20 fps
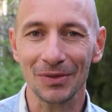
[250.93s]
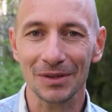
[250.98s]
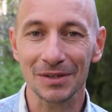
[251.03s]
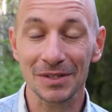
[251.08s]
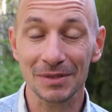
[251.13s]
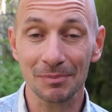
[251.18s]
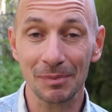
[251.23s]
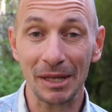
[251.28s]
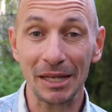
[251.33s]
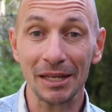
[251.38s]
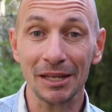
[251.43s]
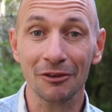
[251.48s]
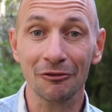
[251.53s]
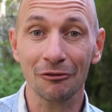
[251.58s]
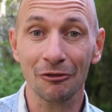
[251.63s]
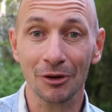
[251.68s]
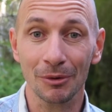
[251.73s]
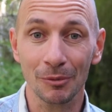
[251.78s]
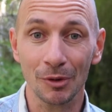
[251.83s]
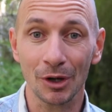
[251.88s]
speaking
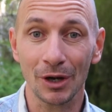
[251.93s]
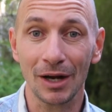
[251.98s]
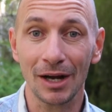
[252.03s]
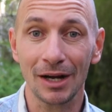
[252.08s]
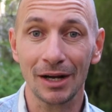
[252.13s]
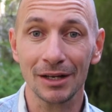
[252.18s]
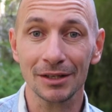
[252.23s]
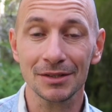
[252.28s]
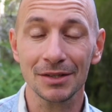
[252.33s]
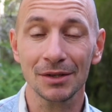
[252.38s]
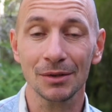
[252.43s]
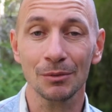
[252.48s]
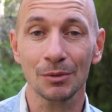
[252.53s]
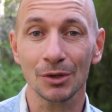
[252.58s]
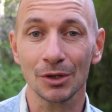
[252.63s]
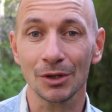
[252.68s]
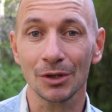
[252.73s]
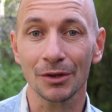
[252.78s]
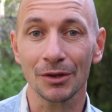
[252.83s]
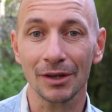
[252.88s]
from your heart in the
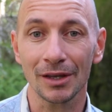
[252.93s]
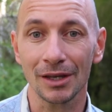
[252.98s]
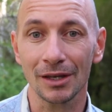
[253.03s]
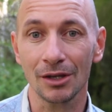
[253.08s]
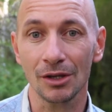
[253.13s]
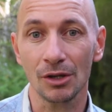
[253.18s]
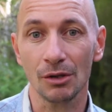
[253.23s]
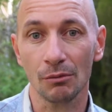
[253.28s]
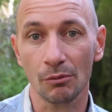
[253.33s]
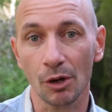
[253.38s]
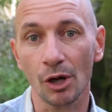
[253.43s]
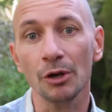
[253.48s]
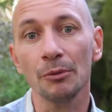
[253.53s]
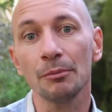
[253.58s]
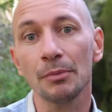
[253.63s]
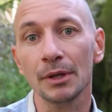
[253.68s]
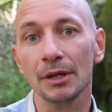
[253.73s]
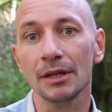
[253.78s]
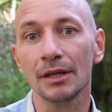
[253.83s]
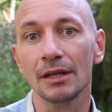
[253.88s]
world, then you
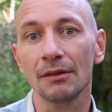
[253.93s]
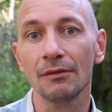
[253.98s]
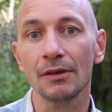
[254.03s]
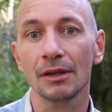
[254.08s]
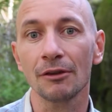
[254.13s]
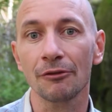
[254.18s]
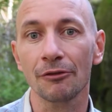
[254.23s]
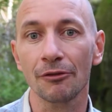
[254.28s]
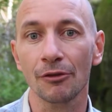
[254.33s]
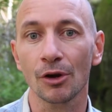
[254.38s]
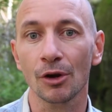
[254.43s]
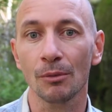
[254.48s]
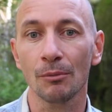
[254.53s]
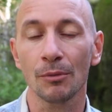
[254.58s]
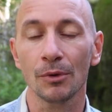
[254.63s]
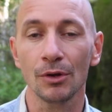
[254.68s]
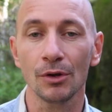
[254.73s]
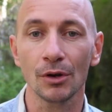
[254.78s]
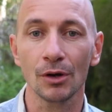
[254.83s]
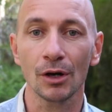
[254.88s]
won't be living
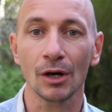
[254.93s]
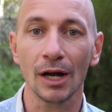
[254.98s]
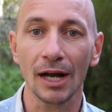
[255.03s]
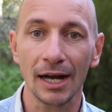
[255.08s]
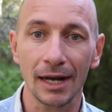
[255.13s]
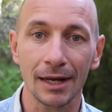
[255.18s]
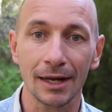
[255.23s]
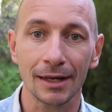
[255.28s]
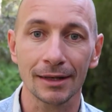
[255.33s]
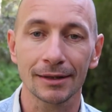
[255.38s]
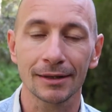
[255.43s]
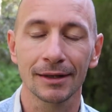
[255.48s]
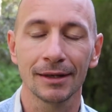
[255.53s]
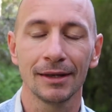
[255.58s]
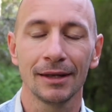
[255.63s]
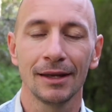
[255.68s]
from your heart.